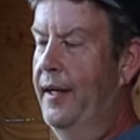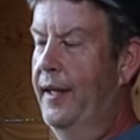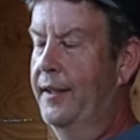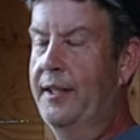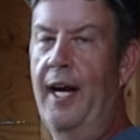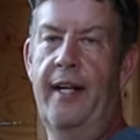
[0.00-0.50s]

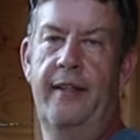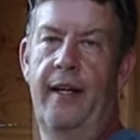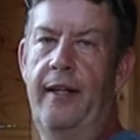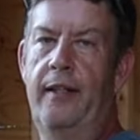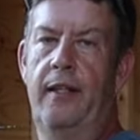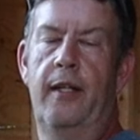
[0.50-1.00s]
It's, I
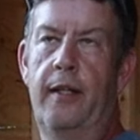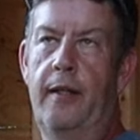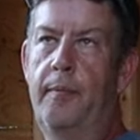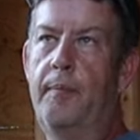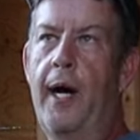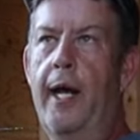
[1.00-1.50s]
think,
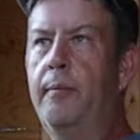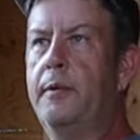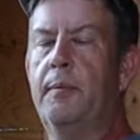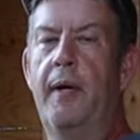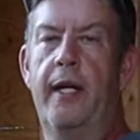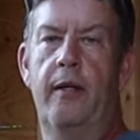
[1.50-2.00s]
the
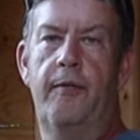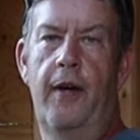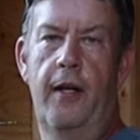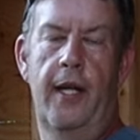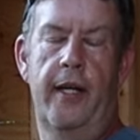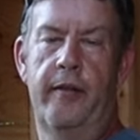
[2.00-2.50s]
bottom's about to
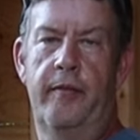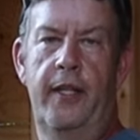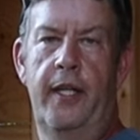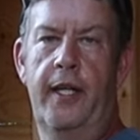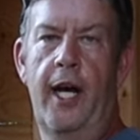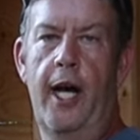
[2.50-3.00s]
fall out of
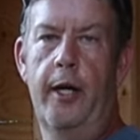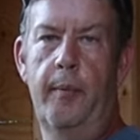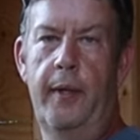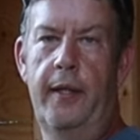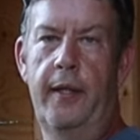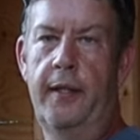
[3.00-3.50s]
the
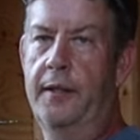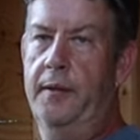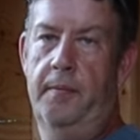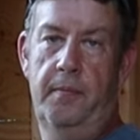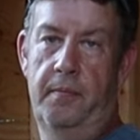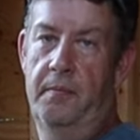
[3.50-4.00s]
economy.
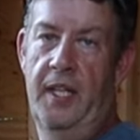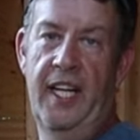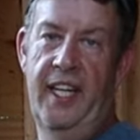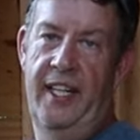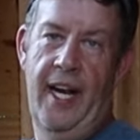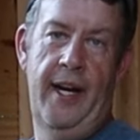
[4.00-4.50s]
It's
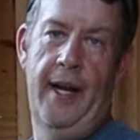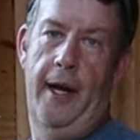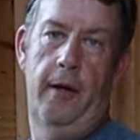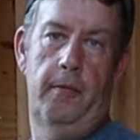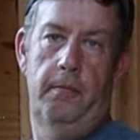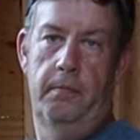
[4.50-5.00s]
any day now.